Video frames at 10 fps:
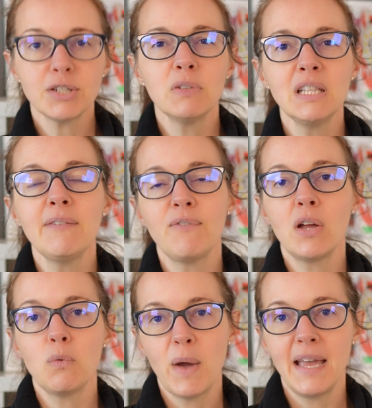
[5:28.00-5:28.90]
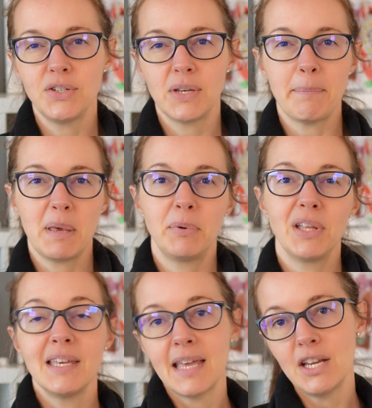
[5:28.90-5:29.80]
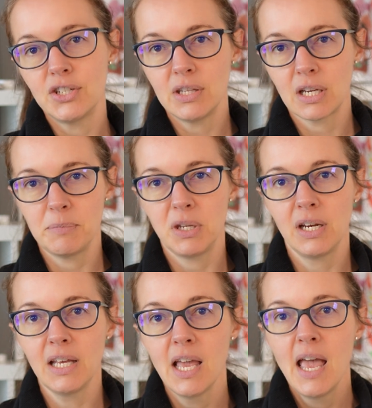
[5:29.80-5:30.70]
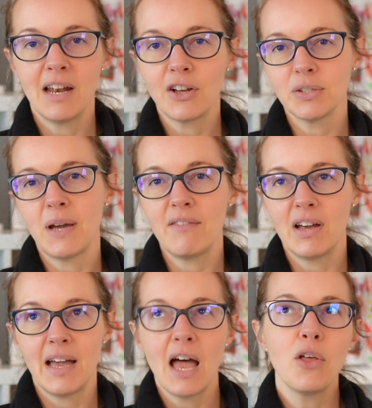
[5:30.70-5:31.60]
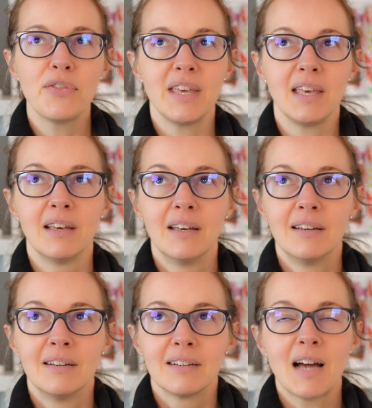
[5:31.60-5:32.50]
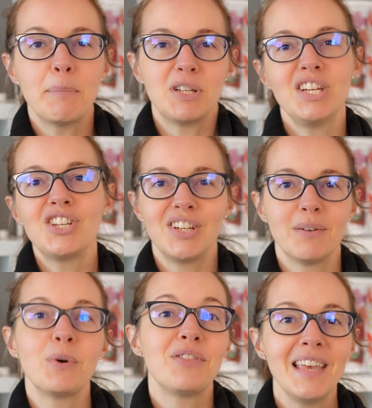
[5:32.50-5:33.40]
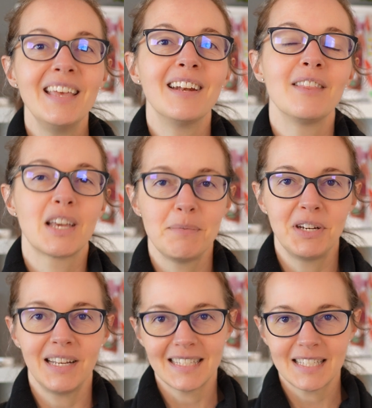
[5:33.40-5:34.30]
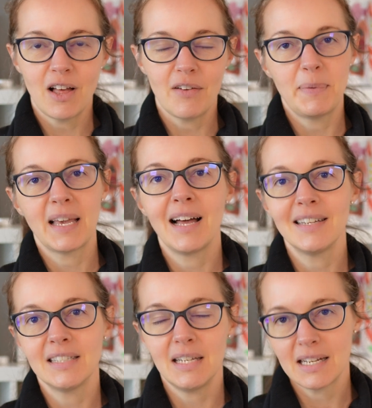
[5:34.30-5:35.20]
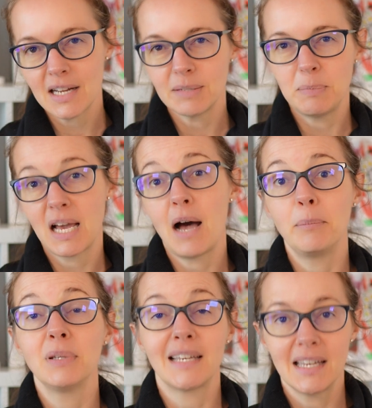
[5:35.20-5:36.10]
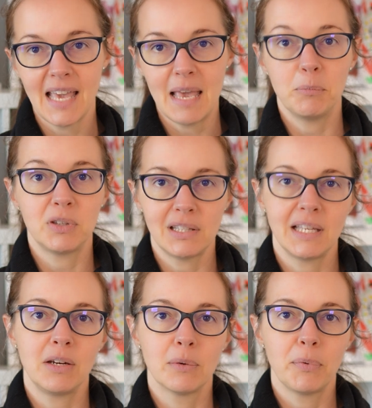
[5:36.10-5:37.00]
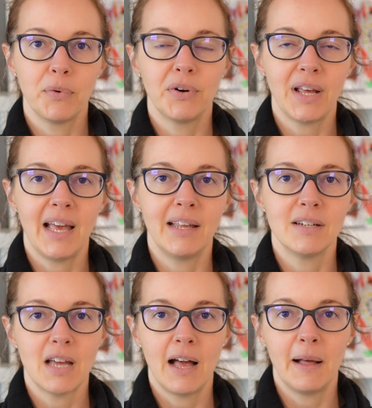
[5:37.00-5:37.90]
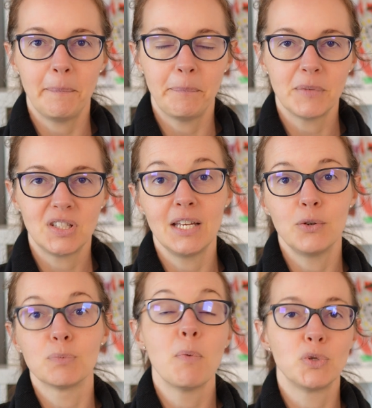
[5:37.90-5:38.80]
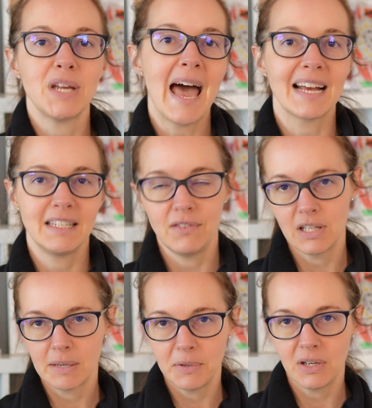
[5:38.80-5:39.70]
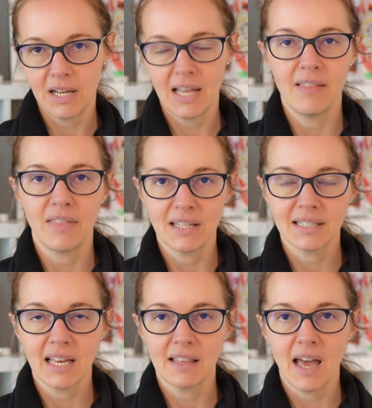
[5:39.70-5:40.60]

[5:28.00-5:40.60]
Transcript: a really fun way to get people engaged in the community and also have a healthy competition within the community itself, because it does become like a game with the leaderboard and seeing who's most active in the community and things like